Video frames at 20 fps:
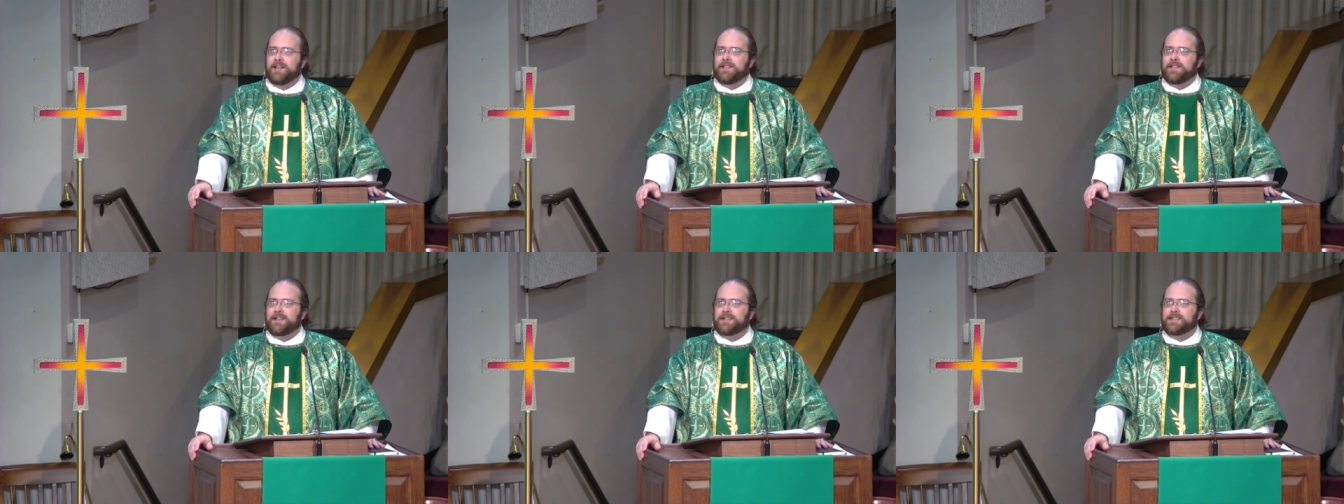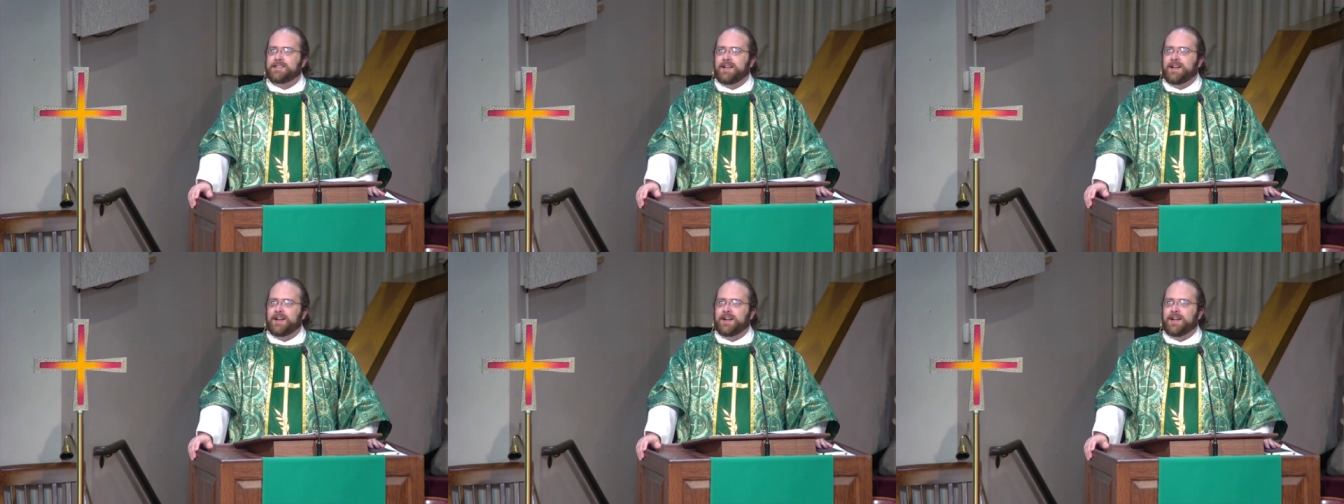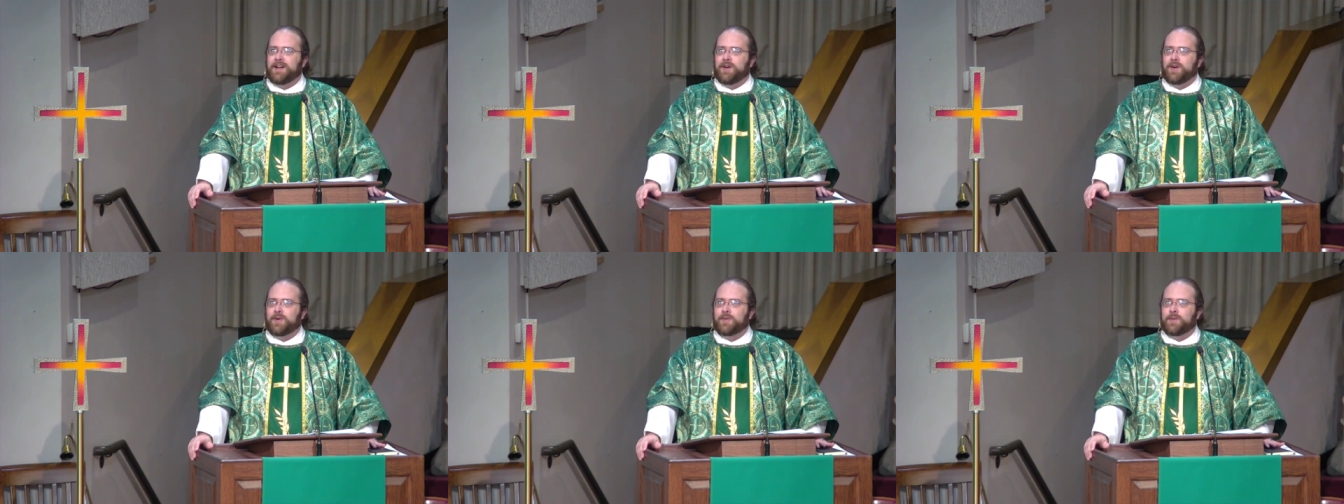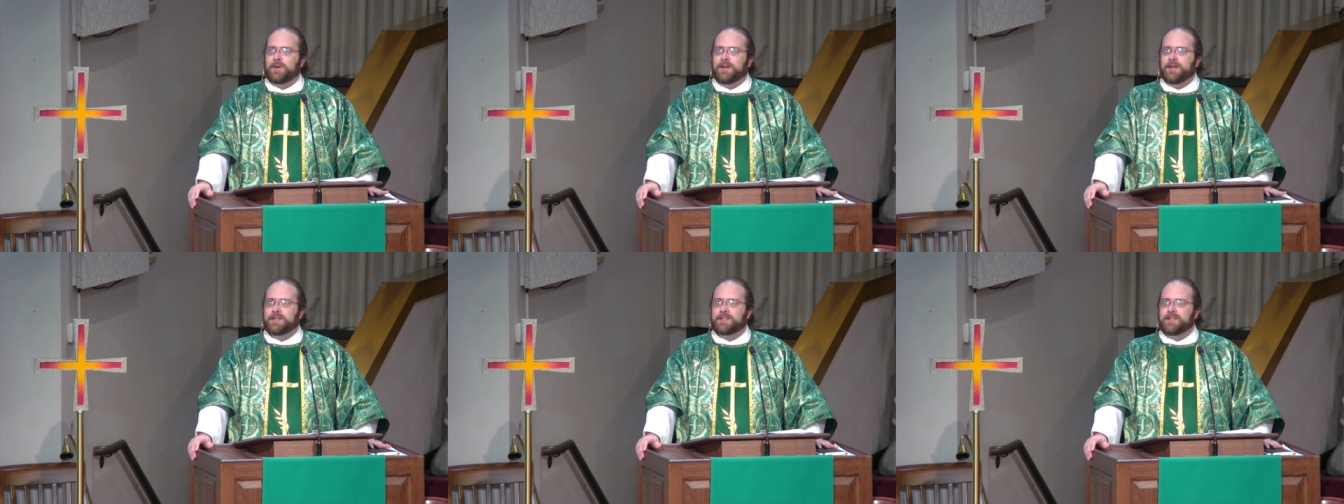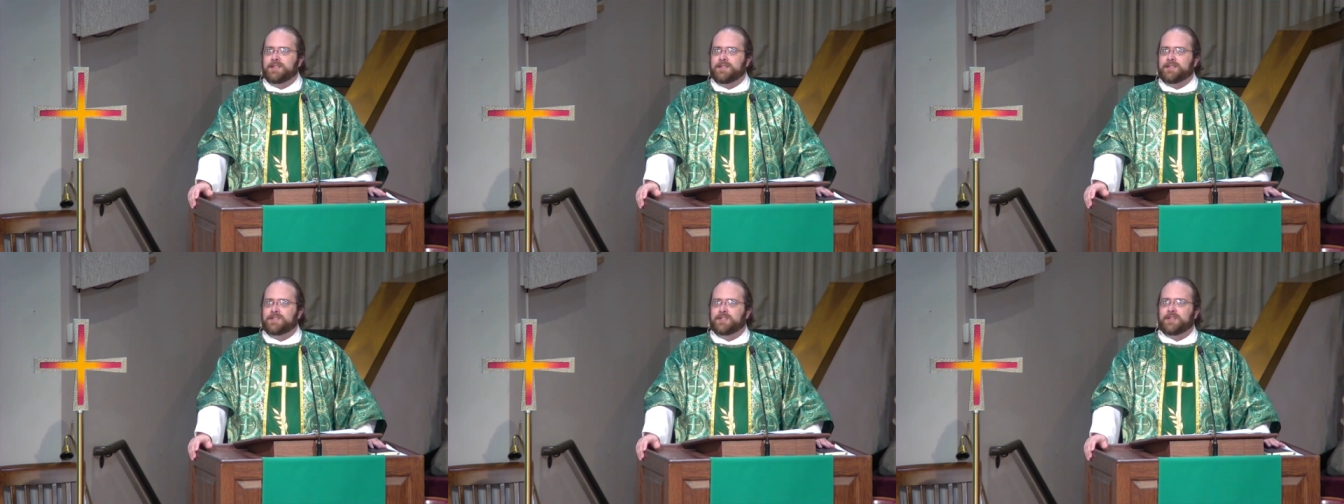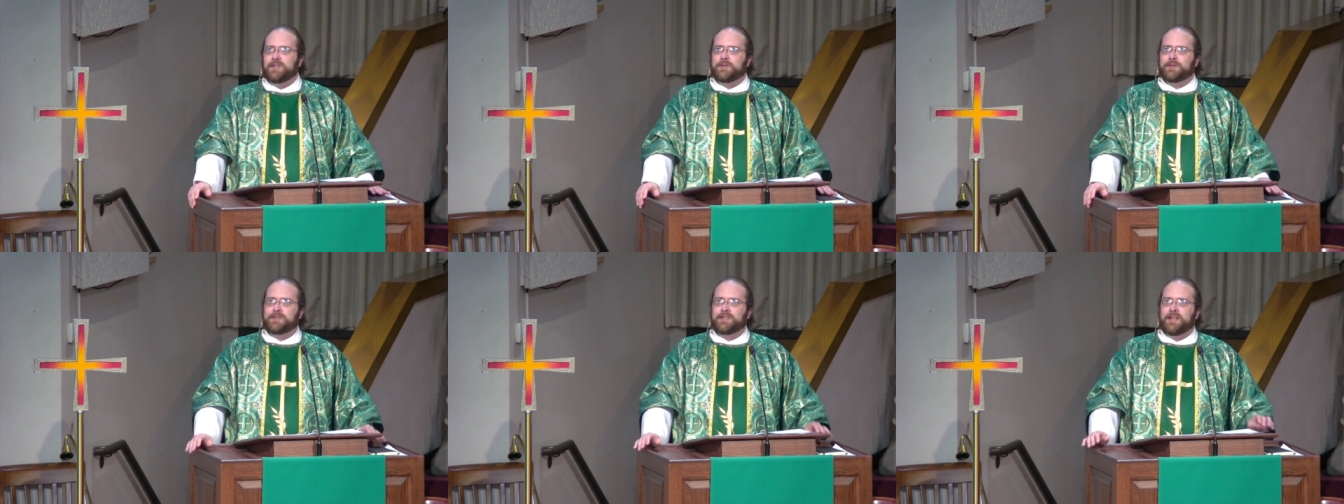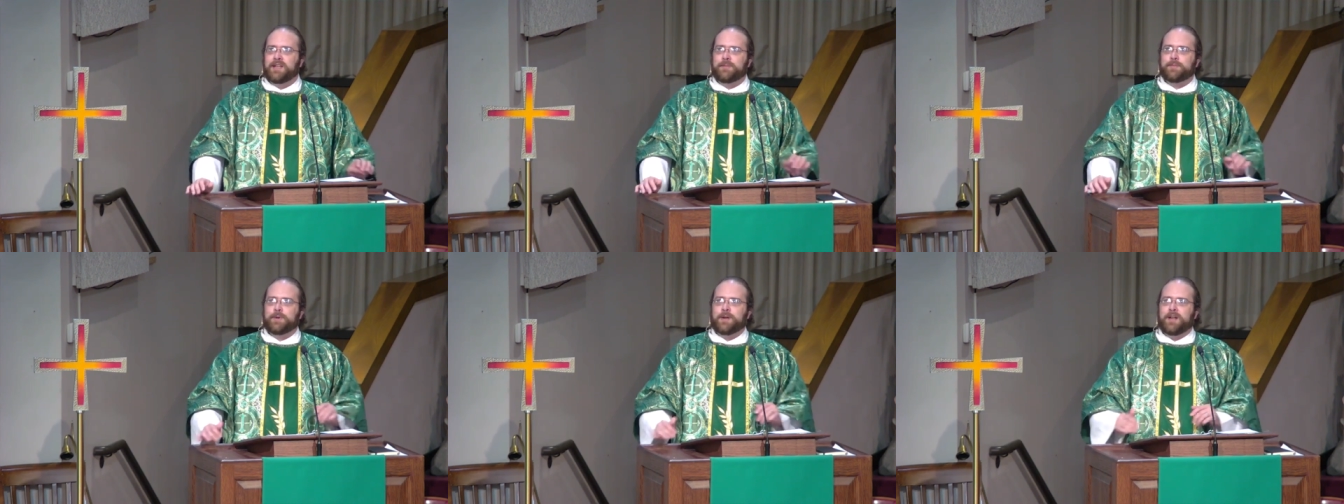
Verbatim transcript: That's not how it works. And so St.